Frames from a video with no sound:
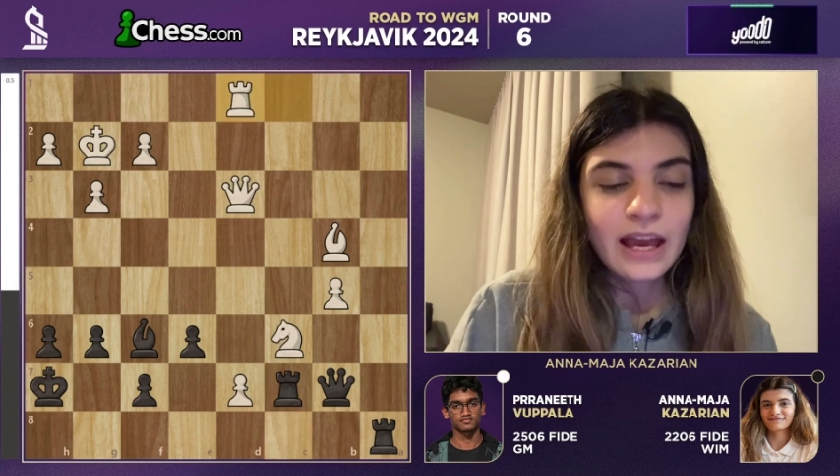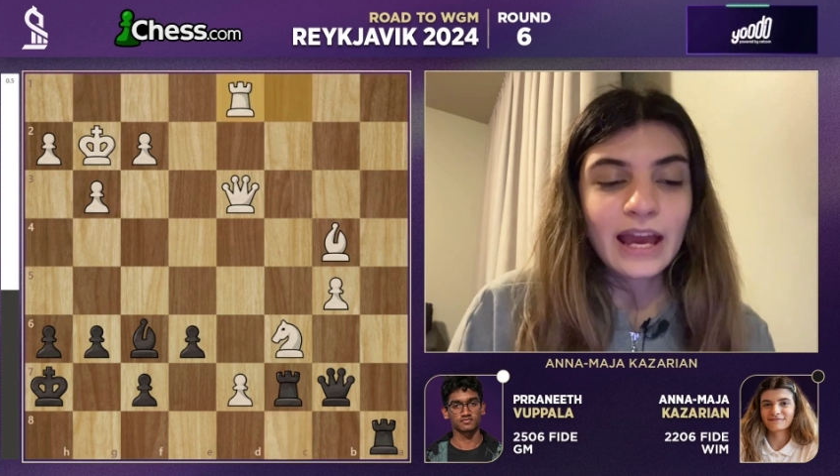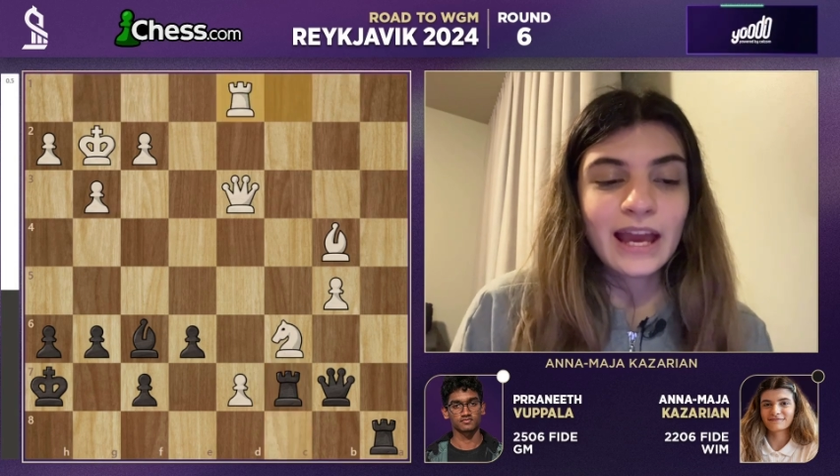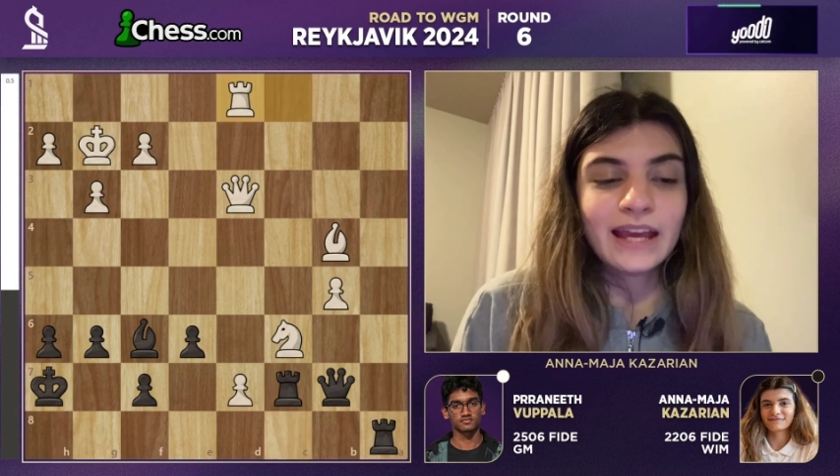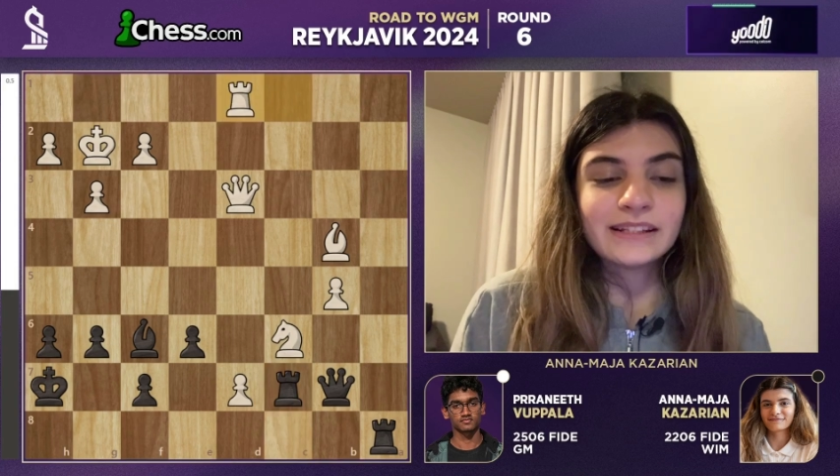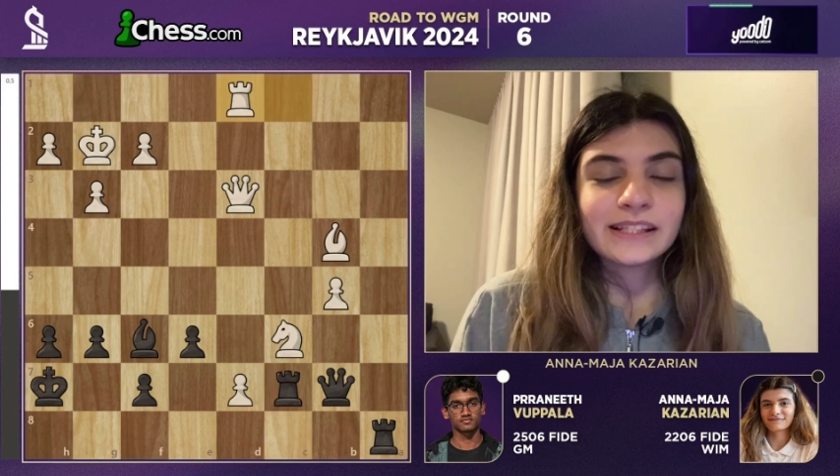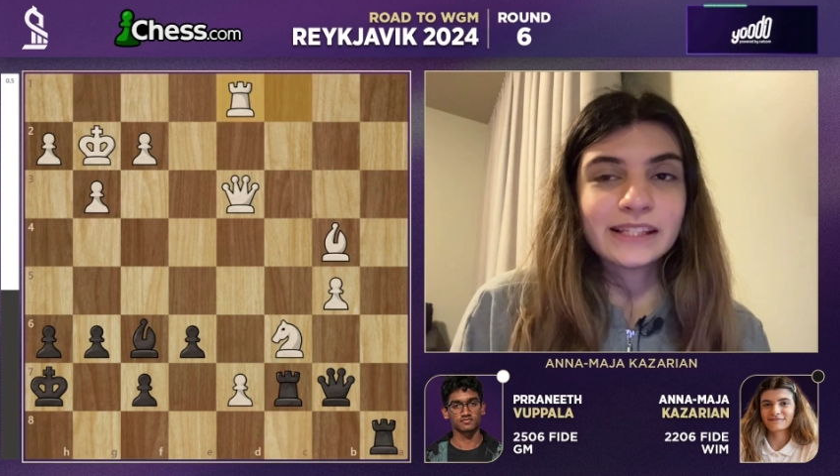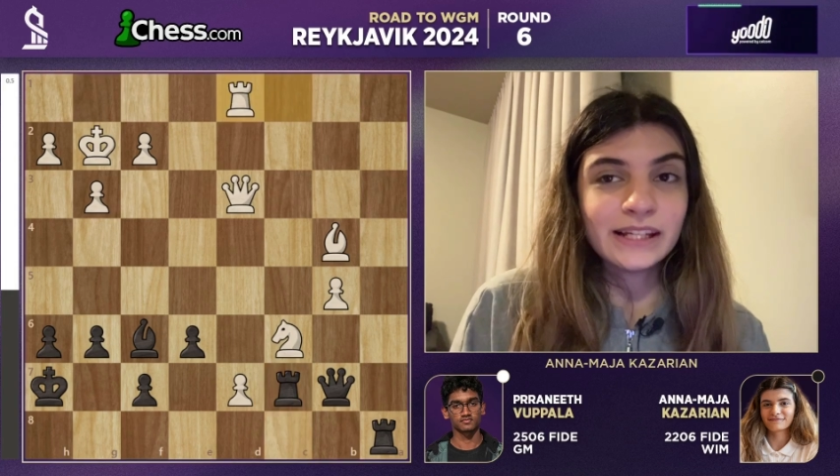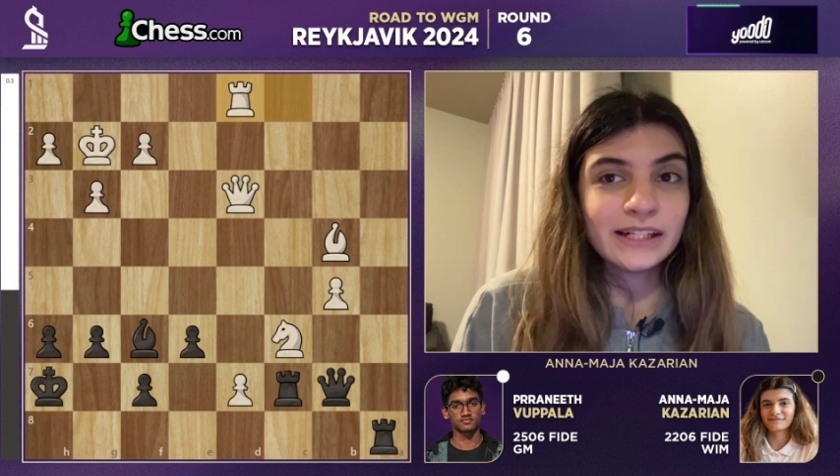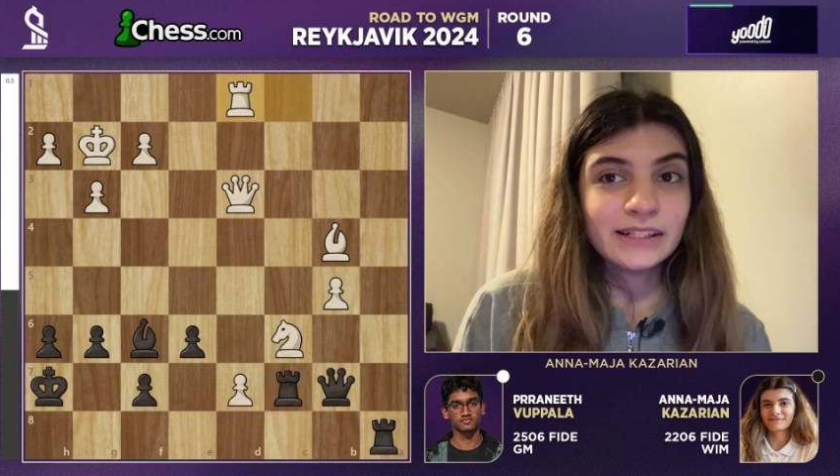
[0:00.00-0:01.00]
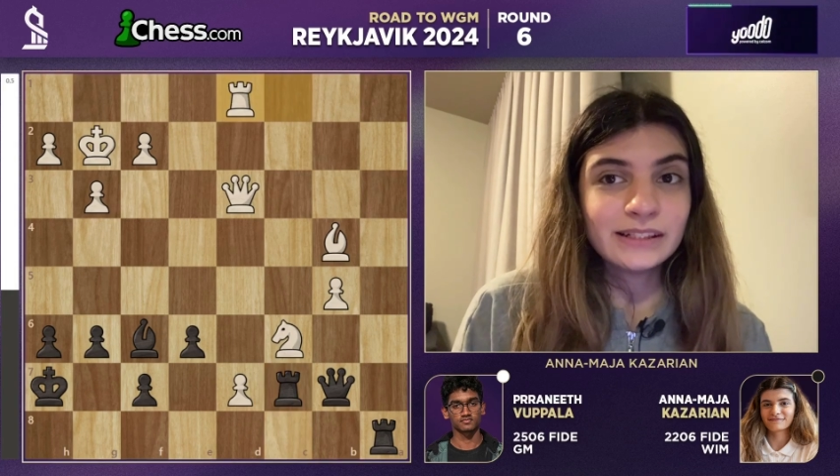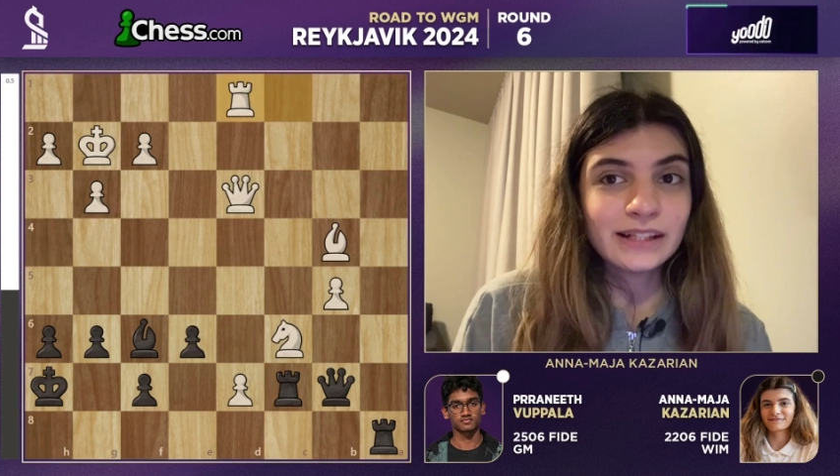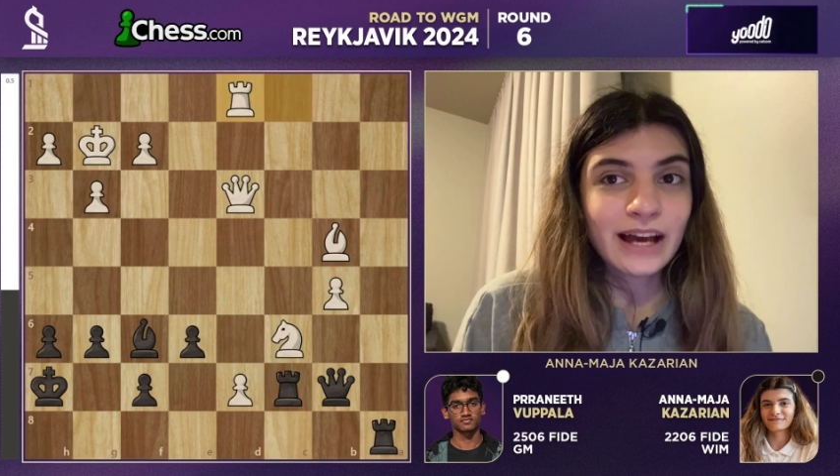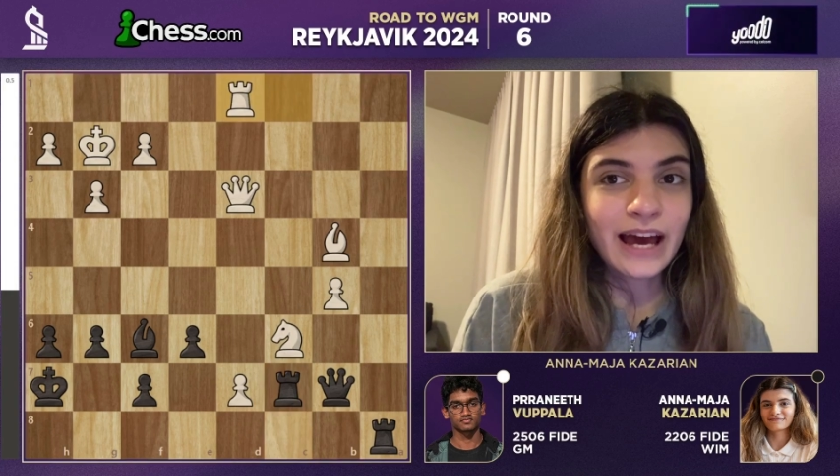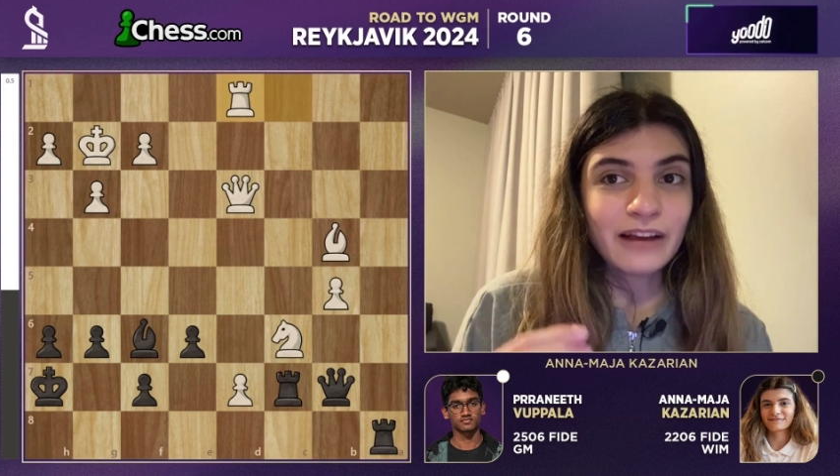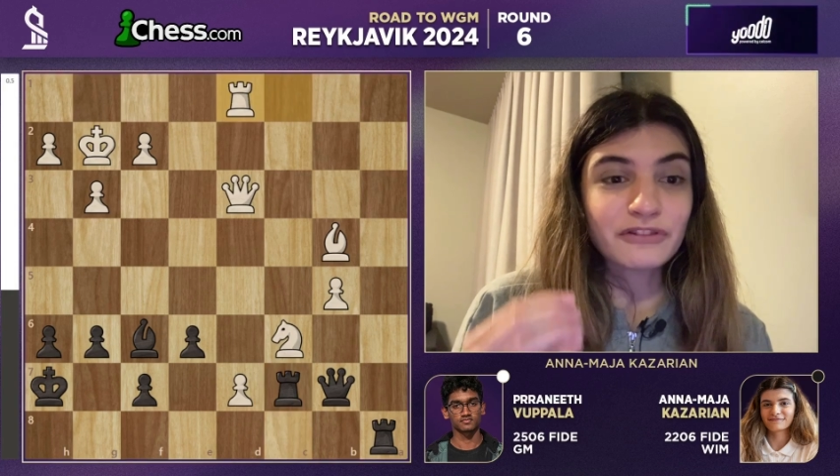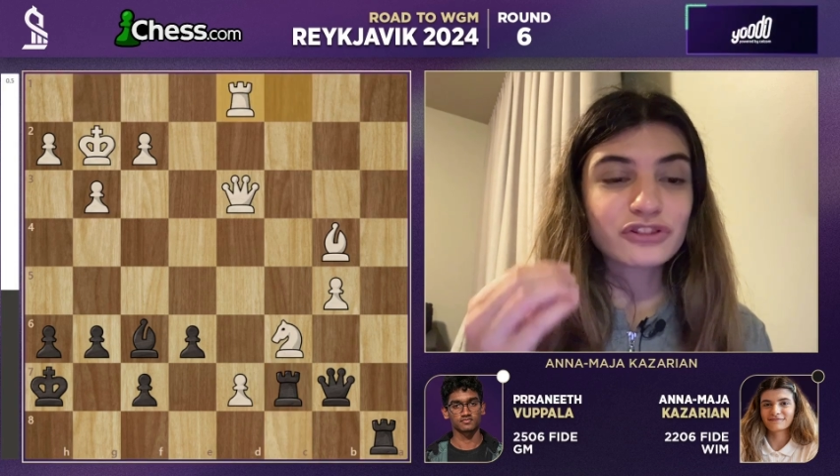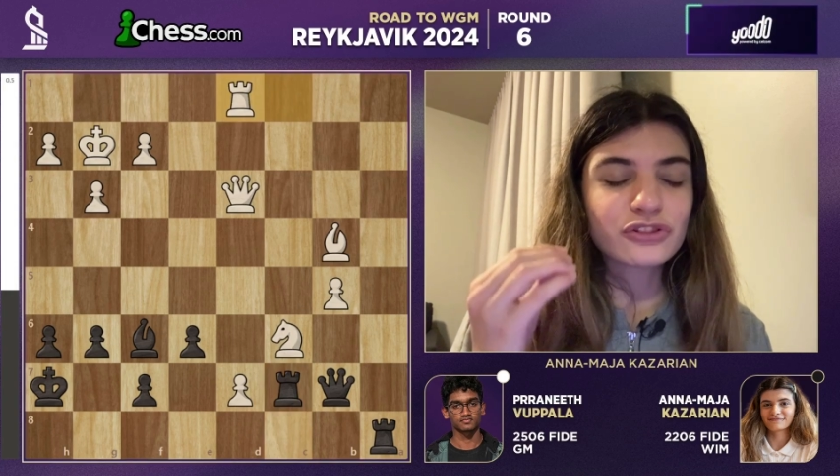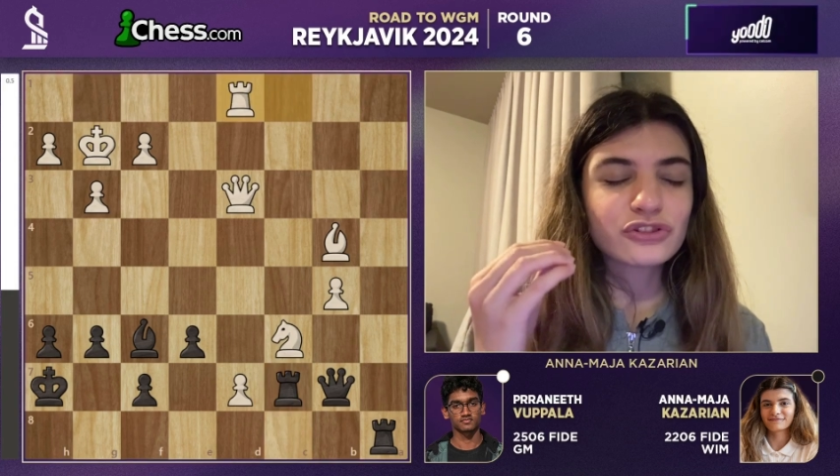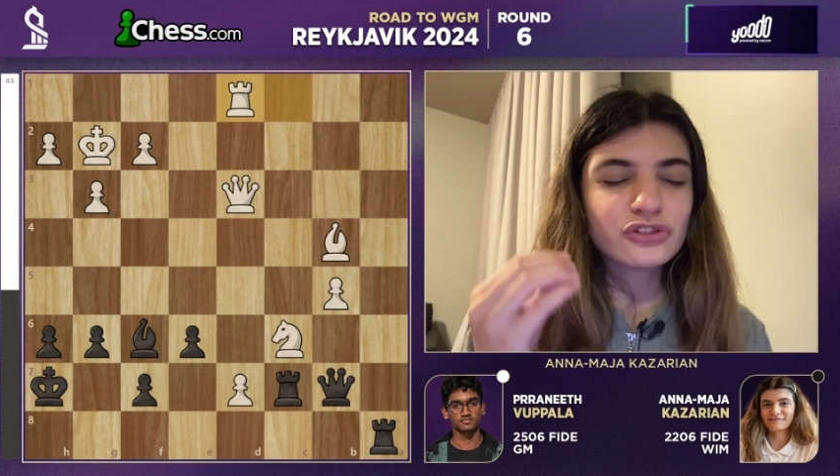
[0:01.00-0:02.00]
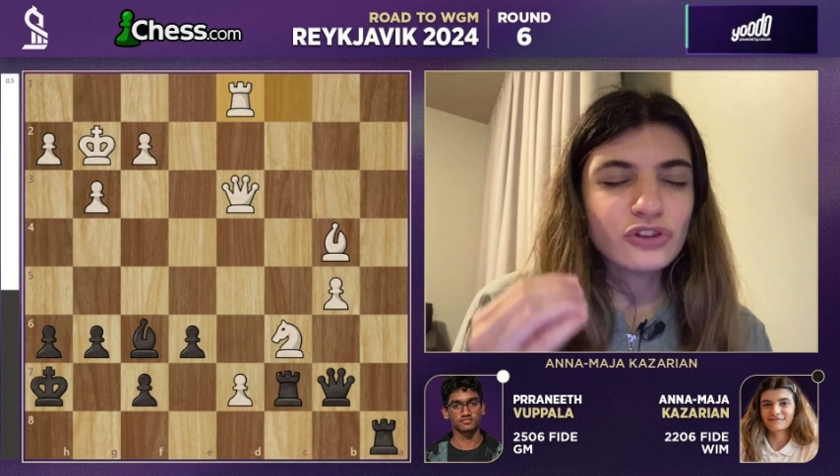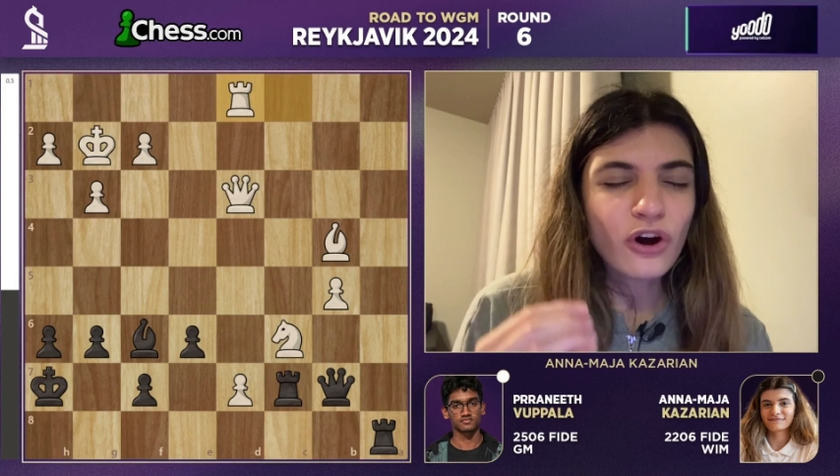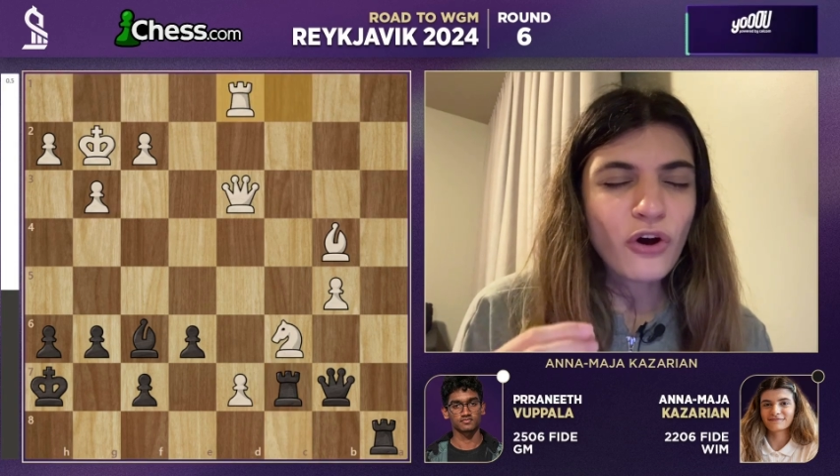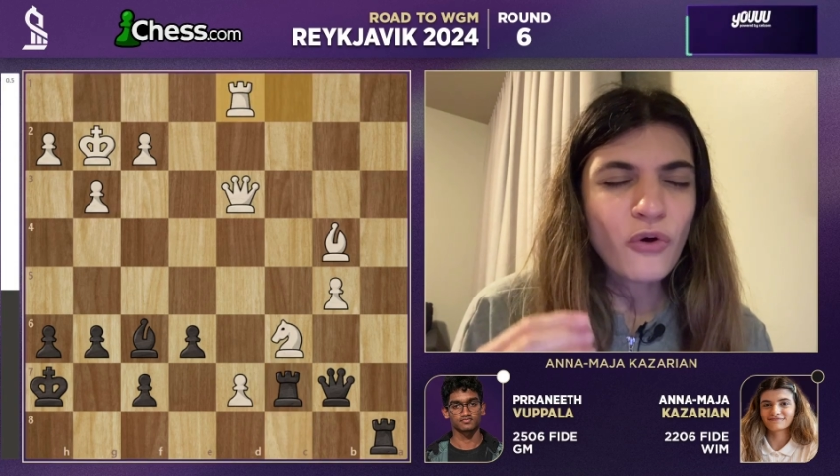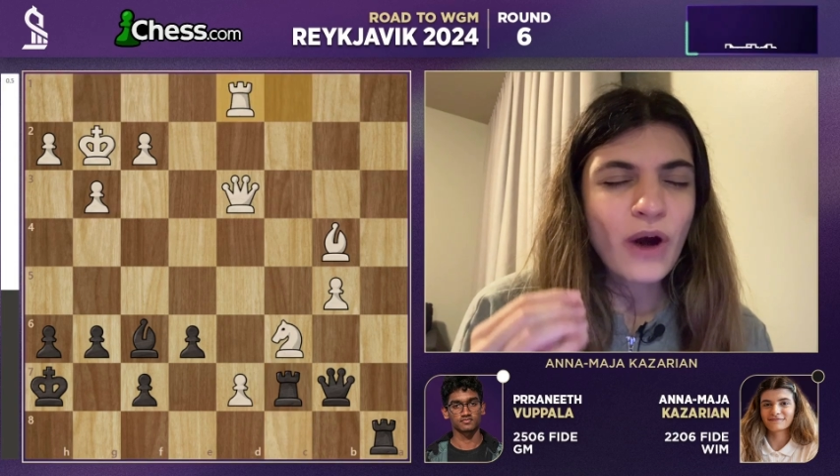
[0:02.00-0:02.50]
And here I was so